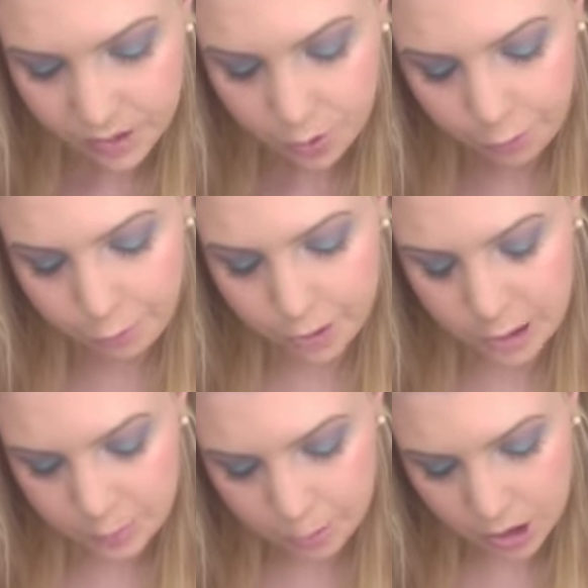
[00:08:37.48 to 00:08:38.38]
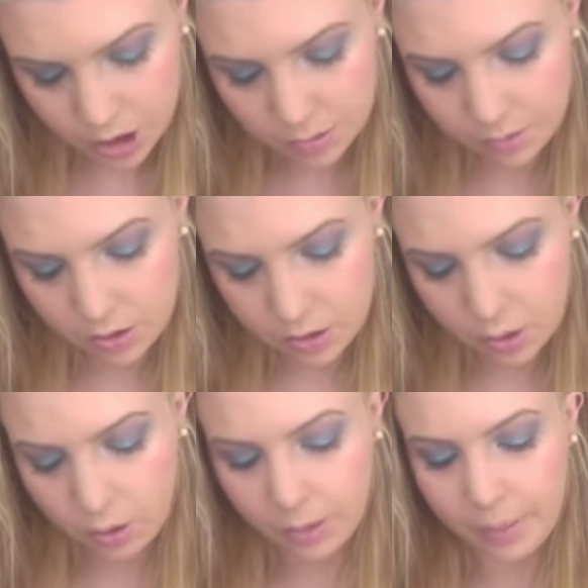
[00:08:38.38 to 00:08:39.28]
the first brush I'm going to
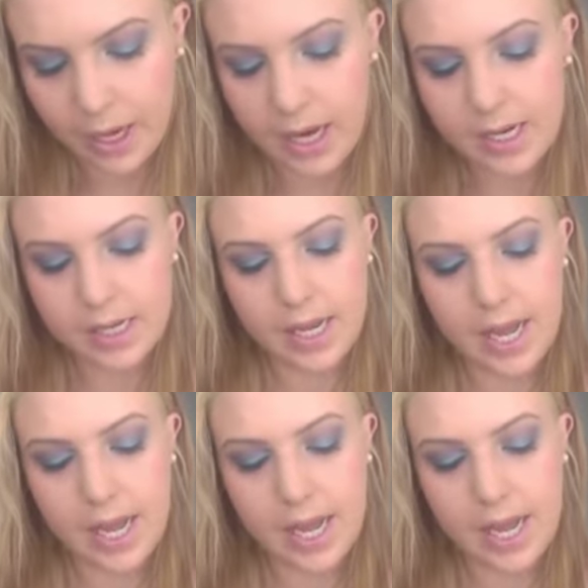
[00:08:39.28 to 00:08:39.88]
talk about